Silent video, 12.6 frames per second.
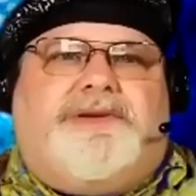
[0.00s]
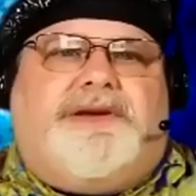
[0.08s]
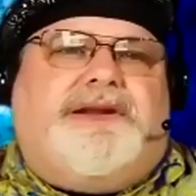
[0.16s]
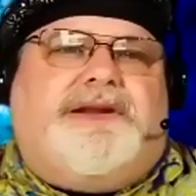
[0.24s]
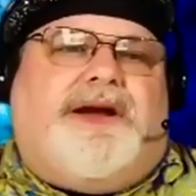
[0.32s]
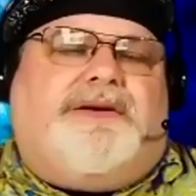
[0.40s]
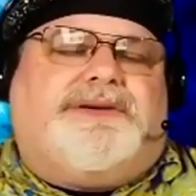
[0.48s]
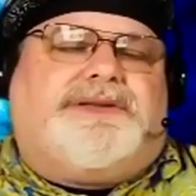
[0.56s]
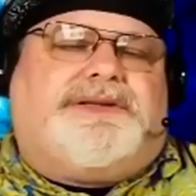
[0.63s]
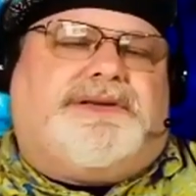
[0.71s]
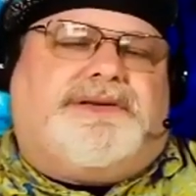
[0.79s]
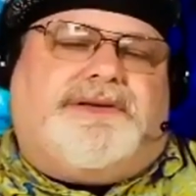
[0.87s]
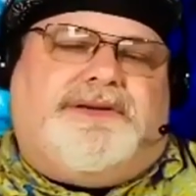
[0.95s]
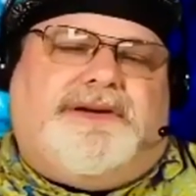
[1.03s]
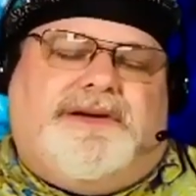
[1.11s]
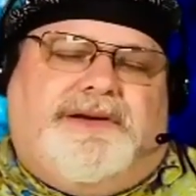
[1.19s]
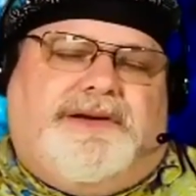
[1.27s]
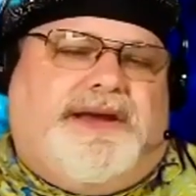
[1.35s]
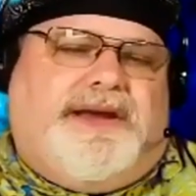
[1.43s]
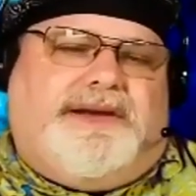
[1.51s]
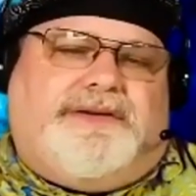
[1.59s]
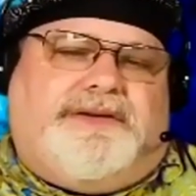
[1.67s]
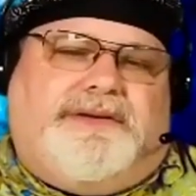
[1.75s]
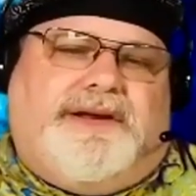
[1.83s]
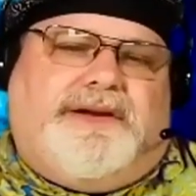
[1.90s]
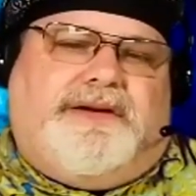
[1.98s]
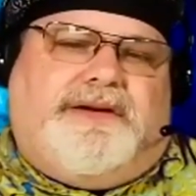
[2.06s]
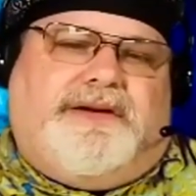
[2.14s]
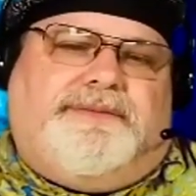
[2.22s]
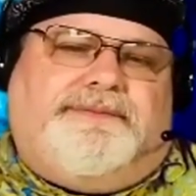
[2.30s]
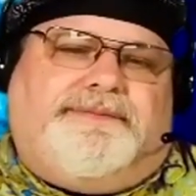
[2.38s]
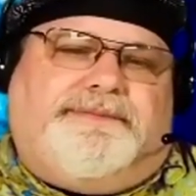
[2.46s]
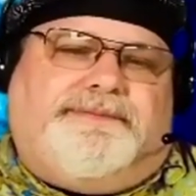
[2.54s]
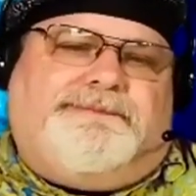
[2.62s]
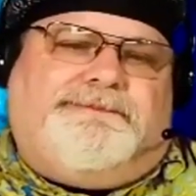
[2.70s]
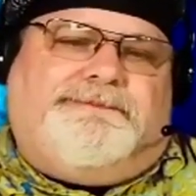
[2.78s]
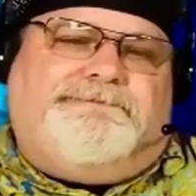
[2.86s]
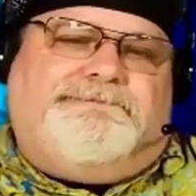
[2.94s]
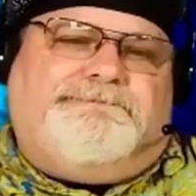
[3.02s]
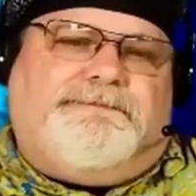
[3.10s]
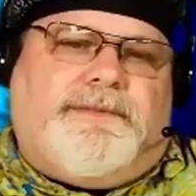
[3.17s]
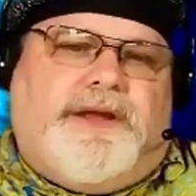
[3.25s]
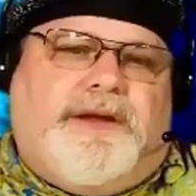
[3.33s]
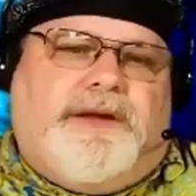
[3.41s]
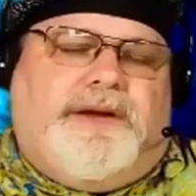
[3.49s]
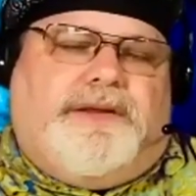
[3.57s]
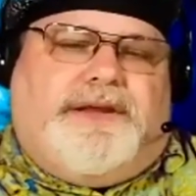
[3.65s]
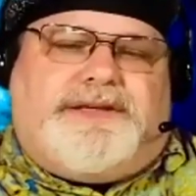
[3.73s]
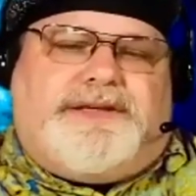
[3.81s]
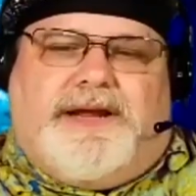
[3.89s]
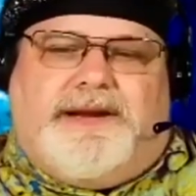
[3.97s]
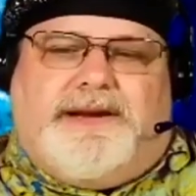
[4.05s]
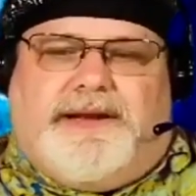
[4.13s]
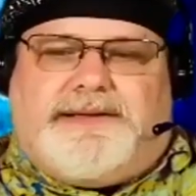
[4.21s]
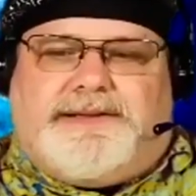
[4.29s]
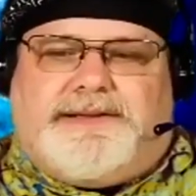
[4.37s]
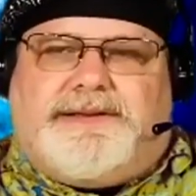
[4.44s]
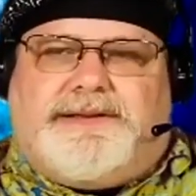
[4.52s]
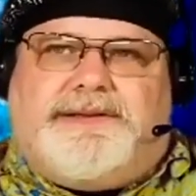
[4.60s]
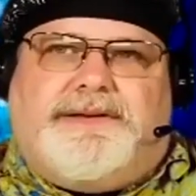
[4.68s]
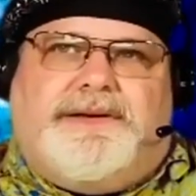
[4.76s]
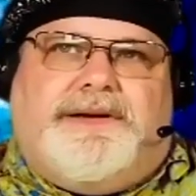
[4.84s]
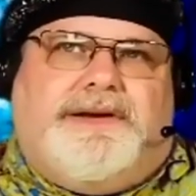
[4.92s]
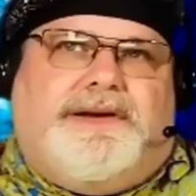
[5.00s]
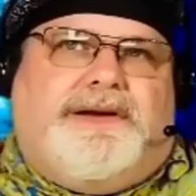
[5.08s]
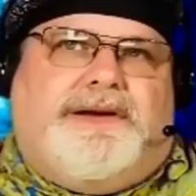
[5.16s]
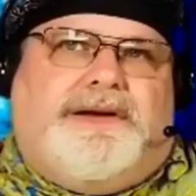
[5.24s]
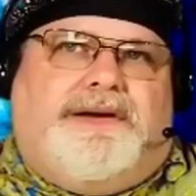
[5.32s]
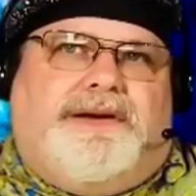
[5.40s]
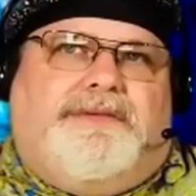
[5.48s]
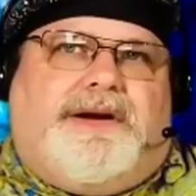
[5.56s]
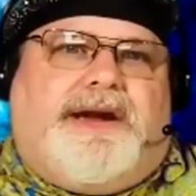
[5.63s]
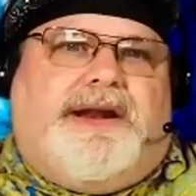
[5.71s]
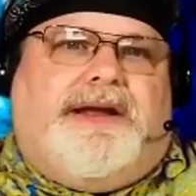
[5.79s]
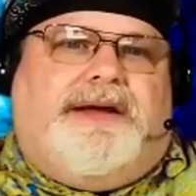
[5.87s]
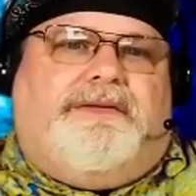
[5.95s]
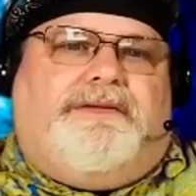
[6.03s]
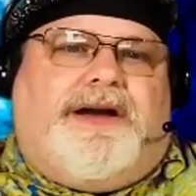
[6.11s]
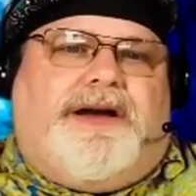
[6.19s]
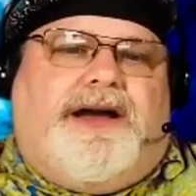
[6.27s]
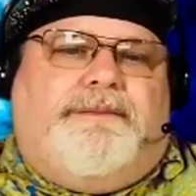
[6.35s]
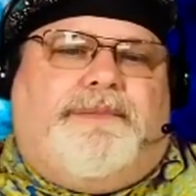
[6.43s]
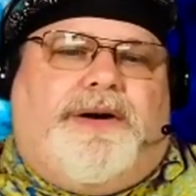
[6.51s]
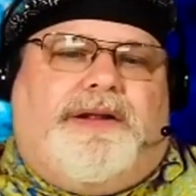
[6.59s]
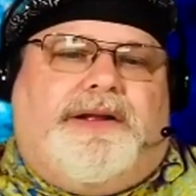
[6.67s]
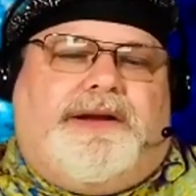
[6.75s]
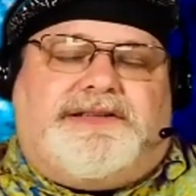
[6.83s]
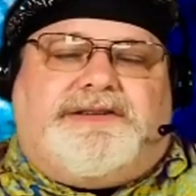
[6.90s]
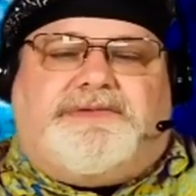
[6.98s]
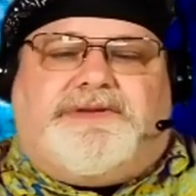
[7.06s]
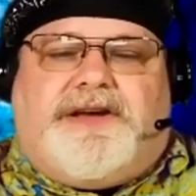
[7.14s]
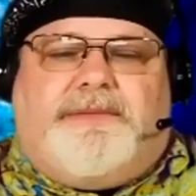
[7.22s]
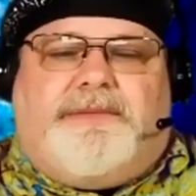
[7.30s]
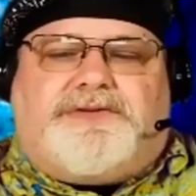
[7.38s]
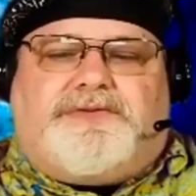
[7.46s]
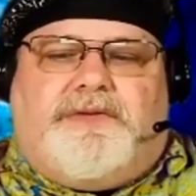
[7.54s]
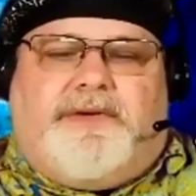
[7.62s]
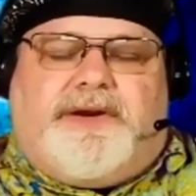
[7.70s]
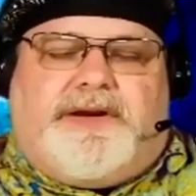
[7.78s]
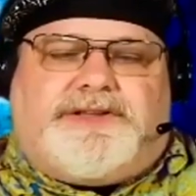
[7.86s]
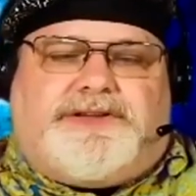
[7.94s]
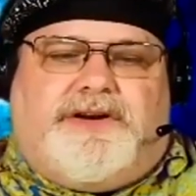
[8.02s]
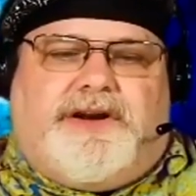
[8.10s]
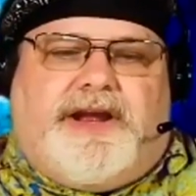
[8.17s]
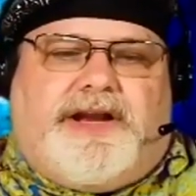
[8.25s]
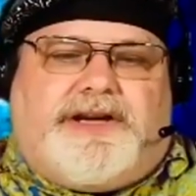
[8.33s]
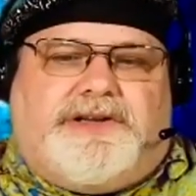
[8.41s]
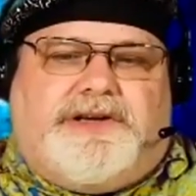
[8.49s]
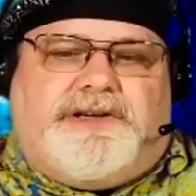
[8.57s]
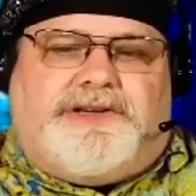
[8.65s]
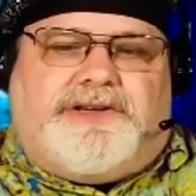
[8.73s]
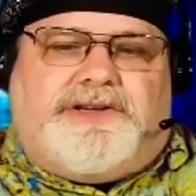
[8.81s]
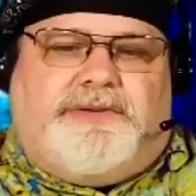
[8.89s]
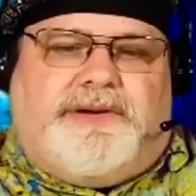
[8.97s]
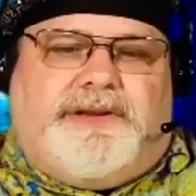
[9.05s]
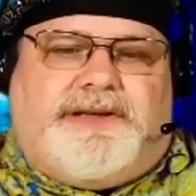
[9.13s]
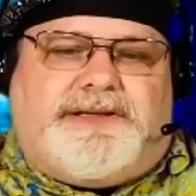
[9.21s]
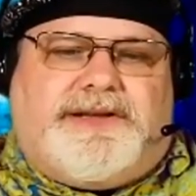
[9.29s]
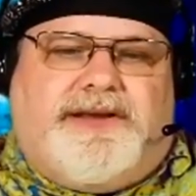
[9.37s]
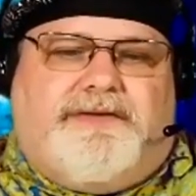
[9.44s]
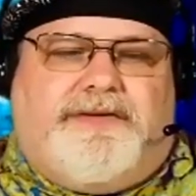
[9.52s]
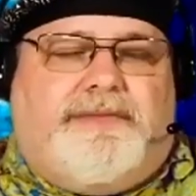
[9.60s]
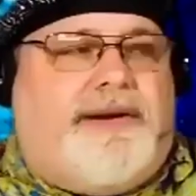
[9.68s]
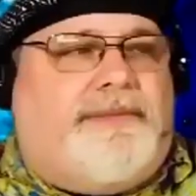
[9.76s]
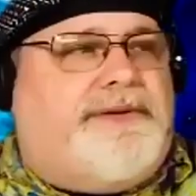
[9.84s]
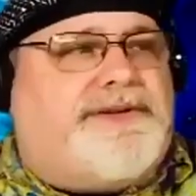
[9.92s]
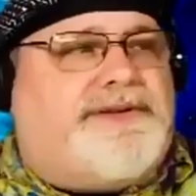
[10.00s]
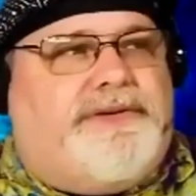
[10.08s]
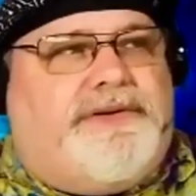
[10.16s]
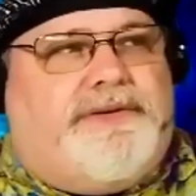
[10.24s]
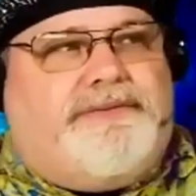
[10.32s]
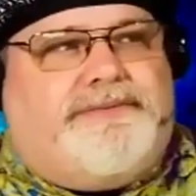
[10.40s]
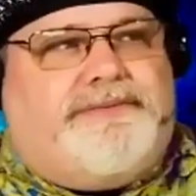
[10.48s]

in house. Can't do that at all. At least not yet. We're kind of eyeballing in September is when we're going to start actually doing this stuff. It might be sooner,